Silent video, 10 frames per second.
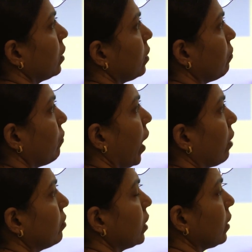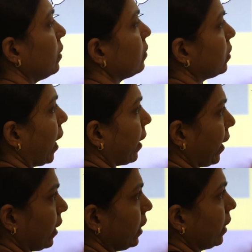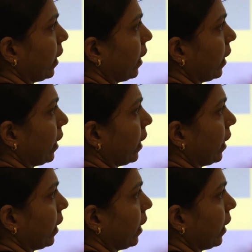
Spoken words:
The flower is directly